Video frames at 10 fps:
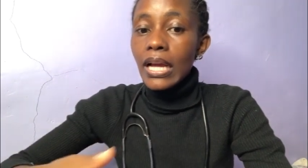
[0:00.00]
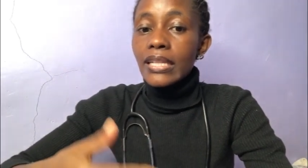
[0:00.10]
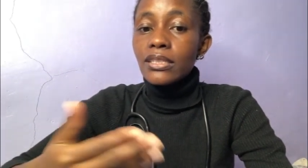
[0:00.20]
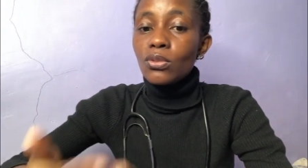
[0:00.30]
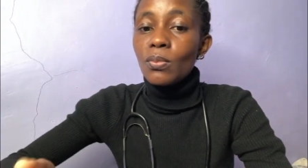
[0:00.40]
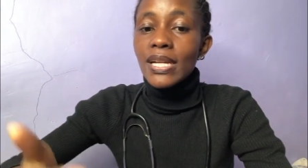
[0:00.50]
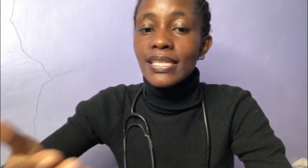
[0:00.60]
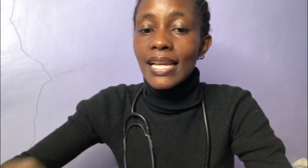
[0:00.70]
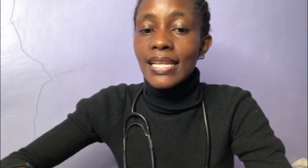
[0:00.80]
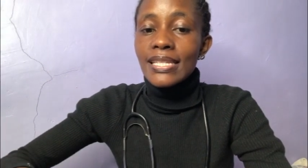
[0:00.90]
tumor
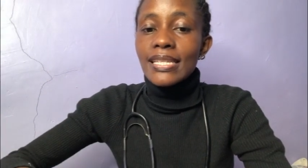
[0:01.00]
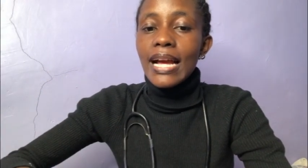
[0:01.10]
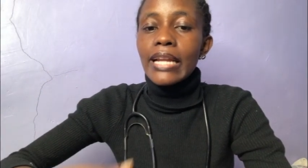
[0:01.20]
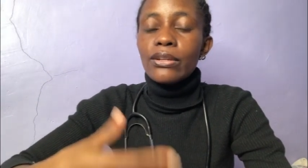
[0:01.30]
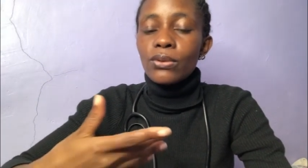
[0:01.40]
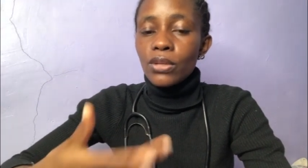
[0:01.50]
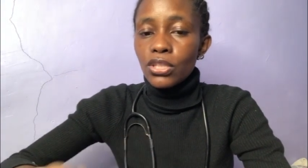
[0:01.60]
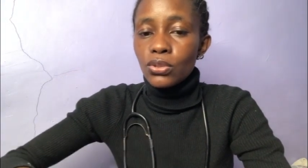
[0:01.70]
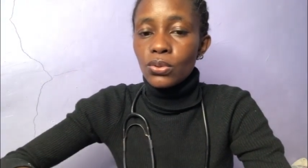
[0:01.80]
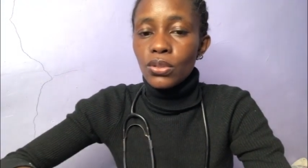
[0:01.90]
size and
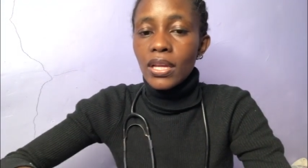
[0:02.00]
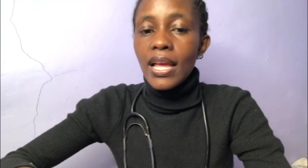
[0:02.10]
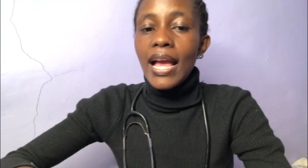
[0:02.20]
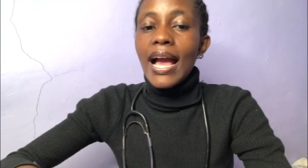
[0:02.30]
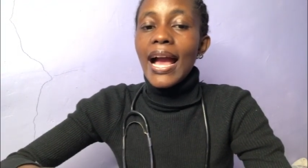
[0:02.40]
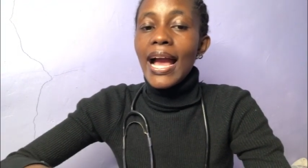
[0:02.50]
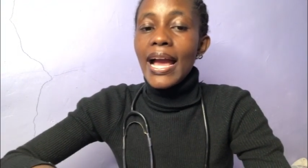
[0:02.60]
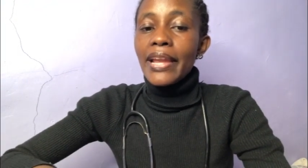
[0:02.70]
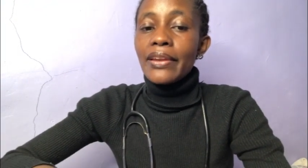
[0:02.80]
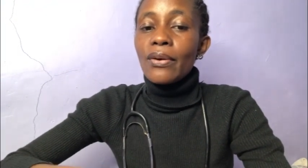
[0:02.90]
location,
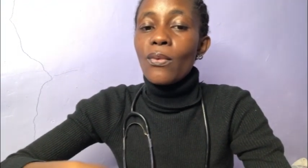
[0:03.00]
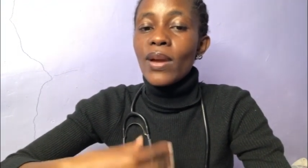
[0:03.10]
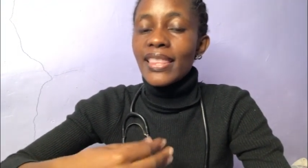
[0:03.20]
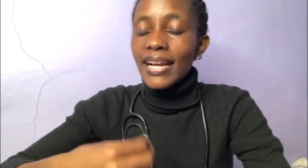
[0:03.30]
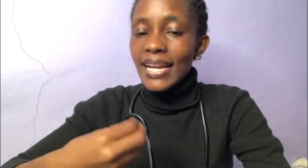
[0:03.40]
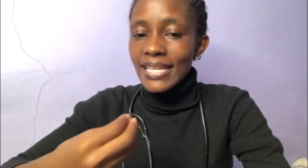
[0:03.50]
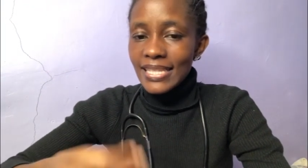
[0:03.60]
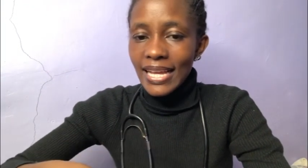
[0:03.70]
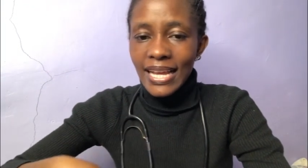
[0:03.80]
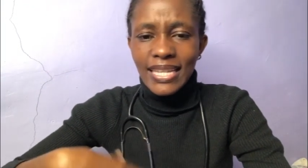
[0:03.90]
and whether
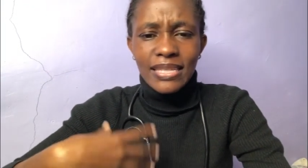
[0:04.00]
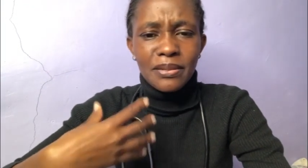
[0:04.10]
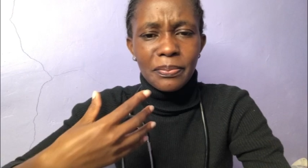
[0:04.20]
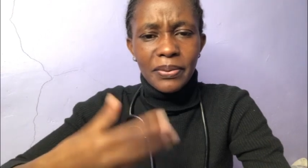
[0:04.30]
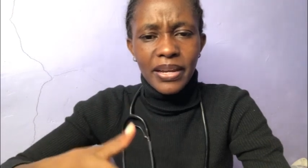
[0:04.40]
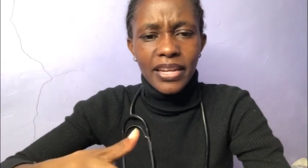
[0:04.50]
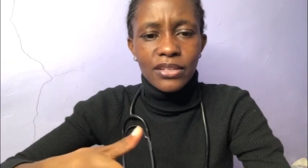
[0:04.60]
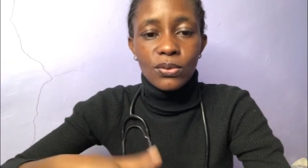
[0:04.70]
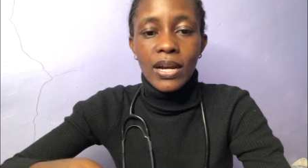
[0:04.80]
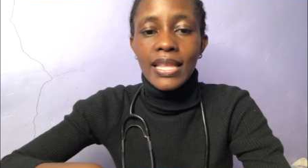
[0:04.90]
cancer has spread
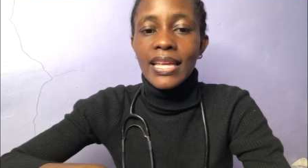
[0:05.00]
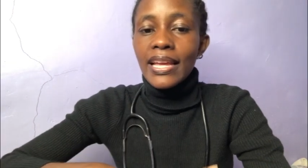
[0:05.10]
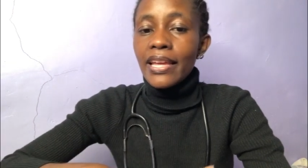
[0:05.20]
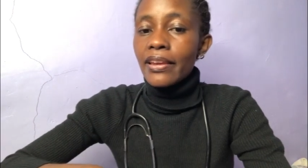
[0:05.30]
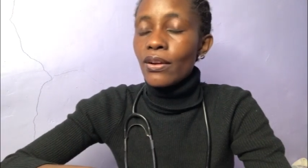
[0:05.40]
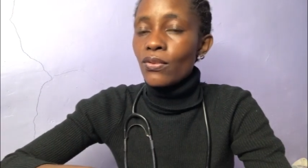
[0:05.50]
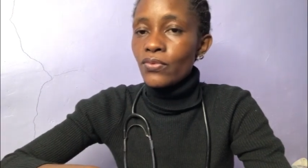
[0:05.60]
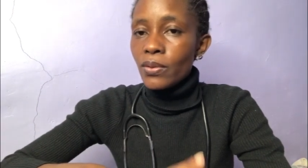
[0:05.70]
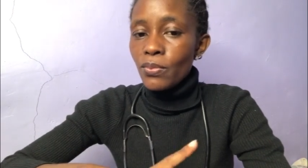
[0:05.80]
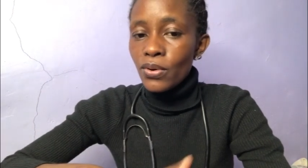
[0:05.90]
to other area of
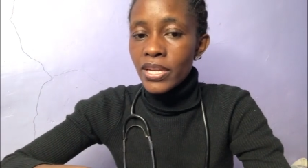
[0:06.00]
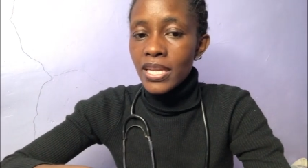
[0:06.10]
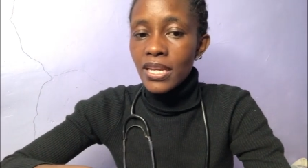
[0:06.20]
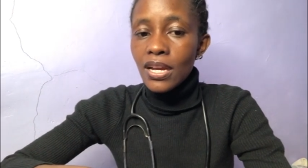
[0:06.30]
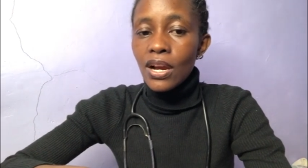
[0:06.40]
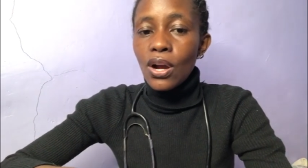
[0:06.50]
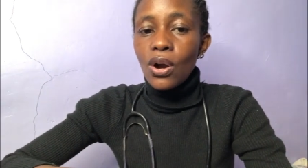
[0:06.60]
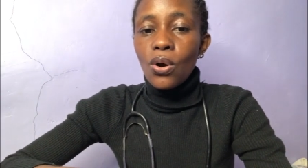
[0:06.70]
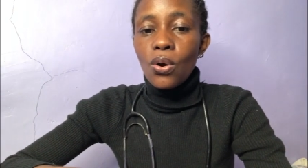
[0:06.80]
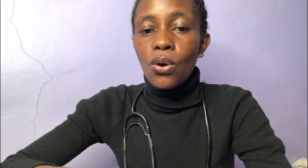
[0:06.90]
the body,
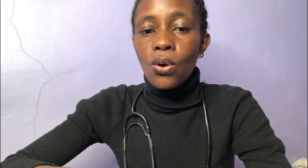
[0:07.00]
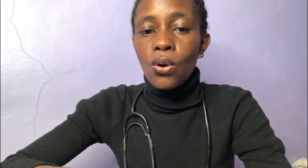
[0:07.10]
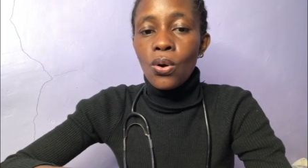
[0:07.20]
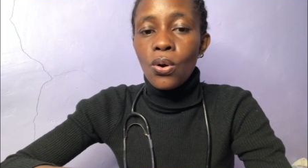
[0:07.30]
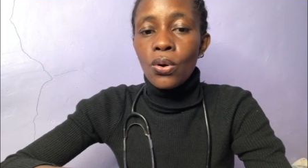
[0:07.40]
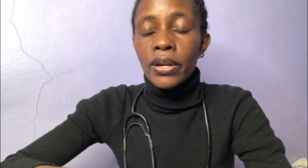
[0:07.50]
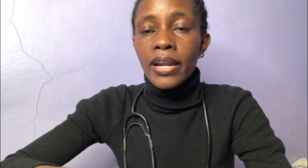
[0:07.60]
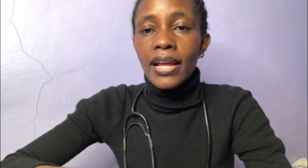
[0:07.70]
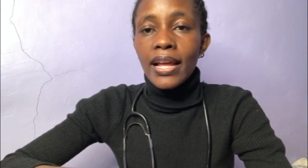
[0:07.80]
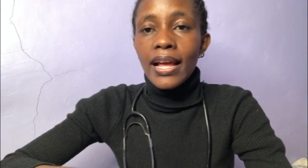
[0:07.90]
or
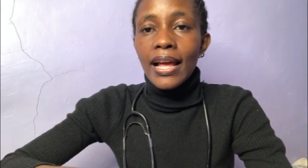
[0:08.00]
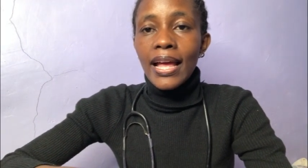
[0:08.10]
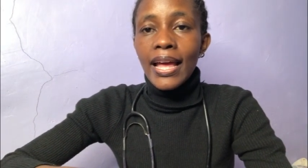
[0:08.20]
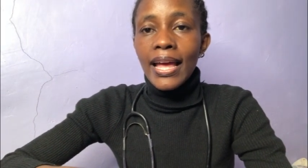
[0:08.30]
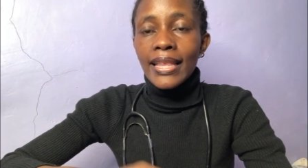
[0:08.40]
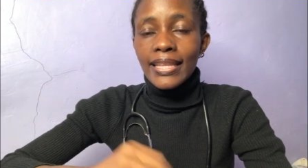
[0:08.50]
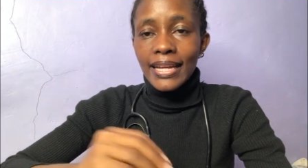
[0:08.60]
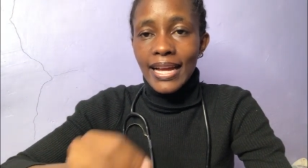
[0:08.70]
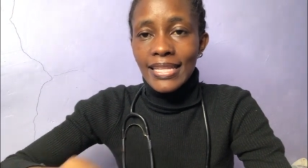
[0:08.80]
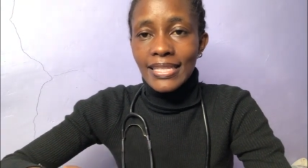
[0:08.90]
the
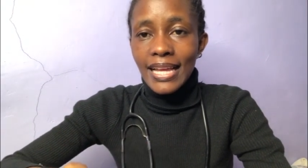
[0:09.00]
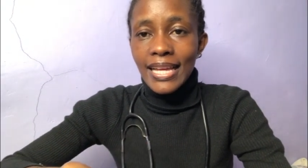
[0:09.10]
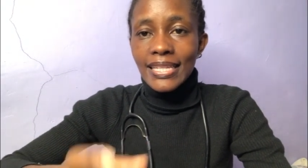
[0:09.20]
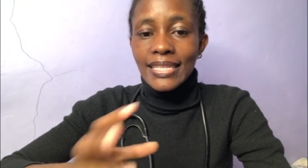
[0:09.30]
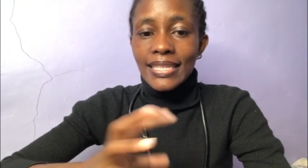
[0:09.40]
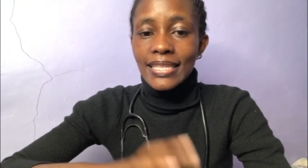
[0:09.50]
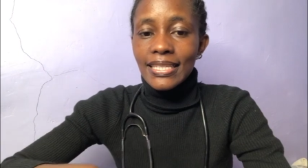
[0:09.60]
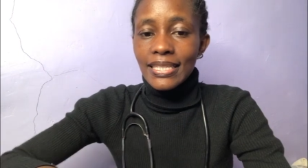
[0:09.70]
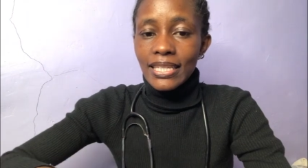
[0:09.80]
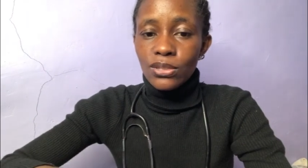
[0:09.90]
cancer is in
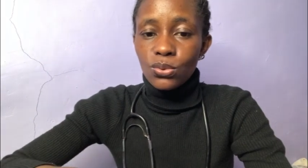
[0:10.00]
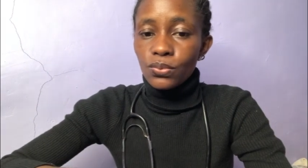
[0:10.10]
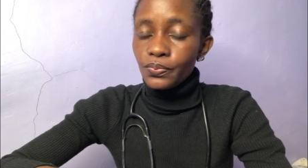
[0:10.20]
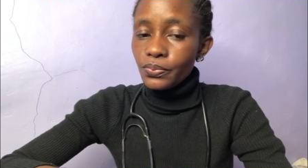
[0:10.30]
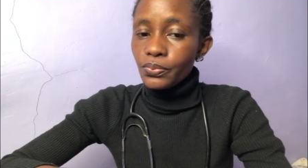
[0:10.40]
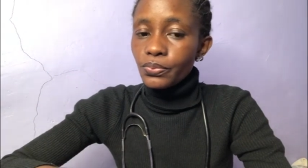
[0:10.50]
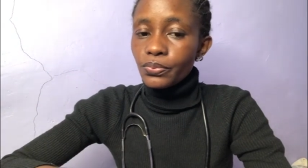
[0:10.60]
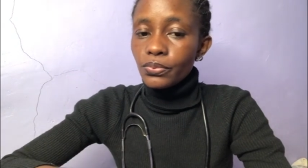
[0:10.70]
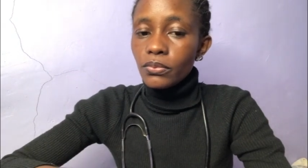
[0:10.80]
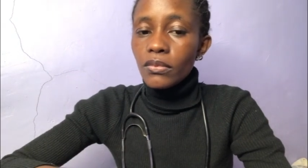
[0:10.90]
situ.
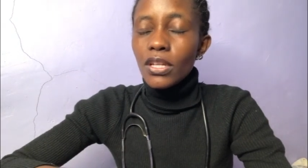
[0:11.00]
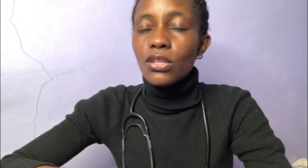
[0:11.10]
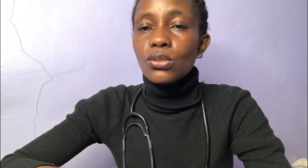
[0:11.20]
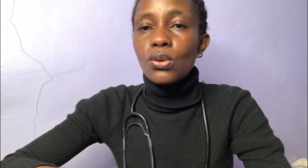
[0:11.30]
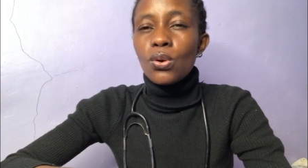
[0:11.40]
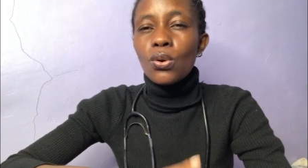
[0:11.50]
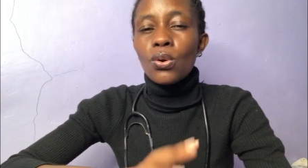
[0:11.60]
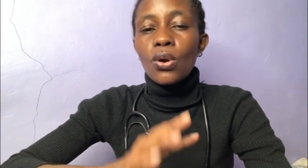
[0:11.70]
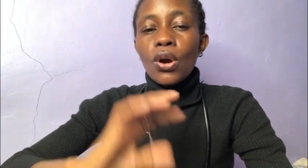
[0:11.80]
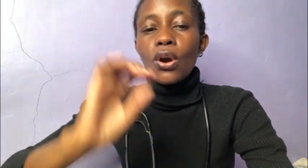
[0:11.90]
So
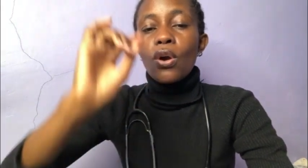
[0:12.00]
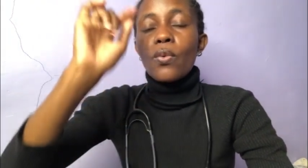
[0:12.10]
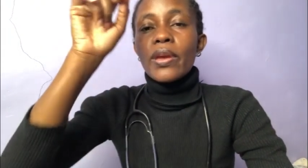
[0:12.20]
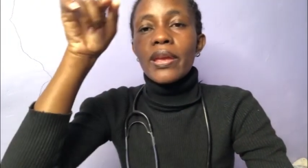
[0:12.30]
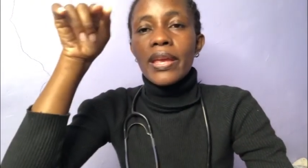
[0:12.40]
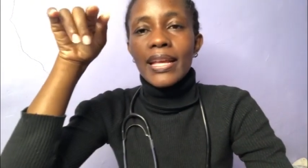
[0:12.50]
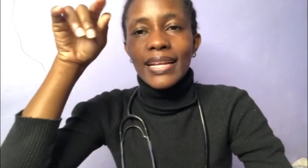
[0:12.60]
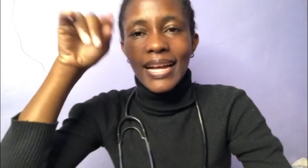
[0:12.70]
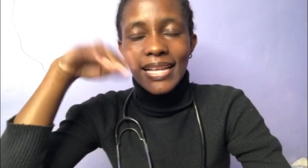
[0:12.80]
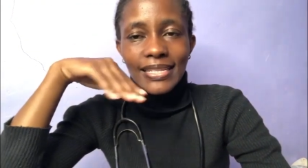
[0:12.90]

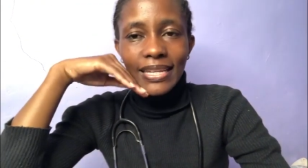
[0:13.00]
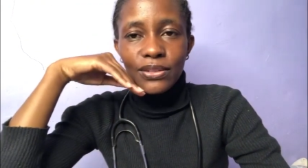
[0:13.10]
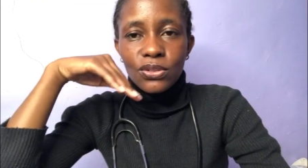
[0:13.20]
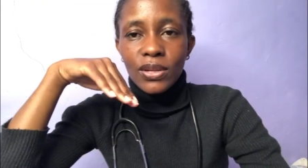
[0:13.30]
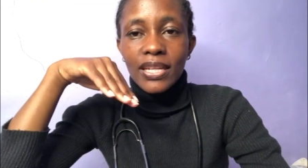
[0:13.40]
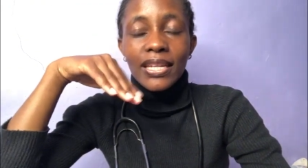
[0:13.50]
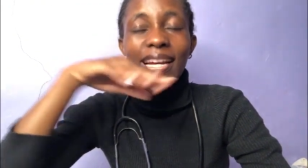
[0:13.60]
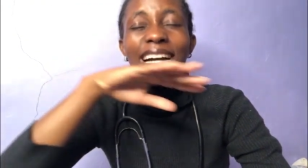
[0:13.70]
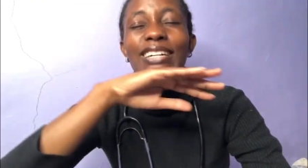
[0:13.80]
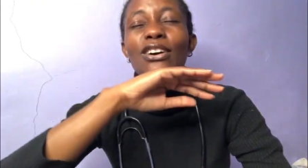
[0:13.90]
cancer usually,
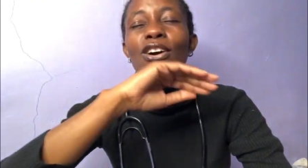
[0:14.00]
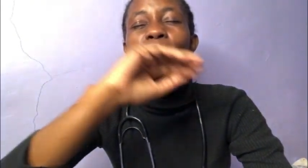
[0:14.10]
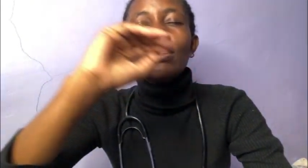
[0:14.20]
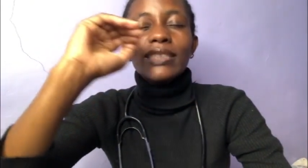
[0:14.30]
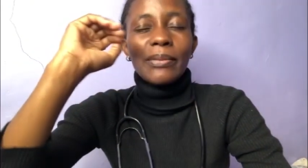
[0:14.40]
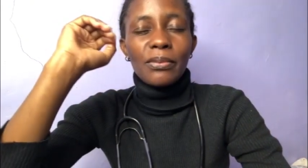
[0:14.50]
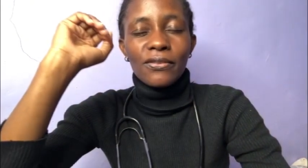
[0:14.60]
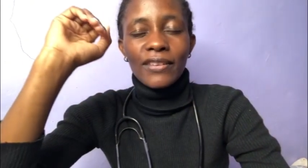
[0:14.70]
all type of